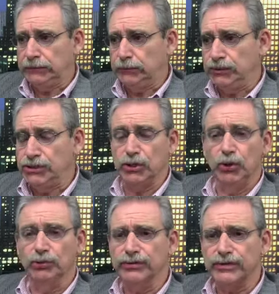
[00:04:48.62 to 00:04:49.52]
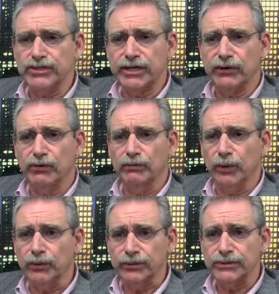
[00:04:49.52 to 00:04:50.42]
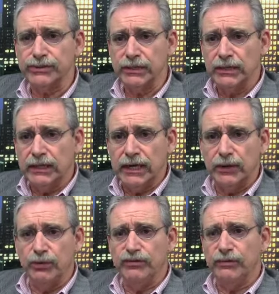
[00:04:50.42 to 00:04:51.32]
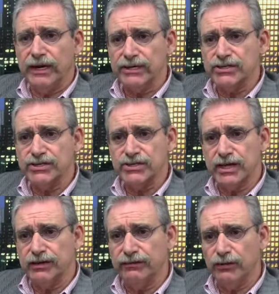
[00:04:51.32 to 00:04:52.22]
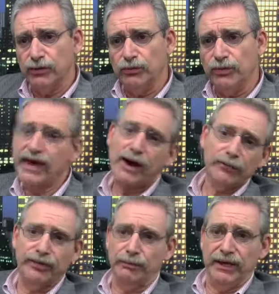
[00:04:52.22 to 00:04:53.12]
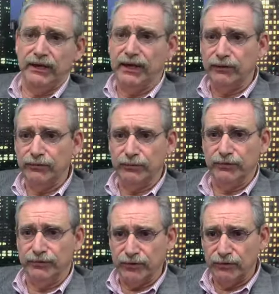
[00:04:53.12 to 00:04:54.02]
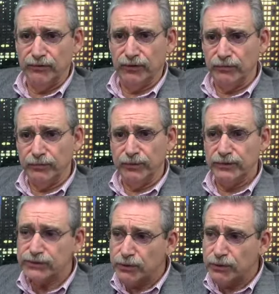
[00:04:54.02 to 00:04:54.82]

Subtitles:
which is older than General Motors, and we've managed to stay afloat without the bailout from the federal government.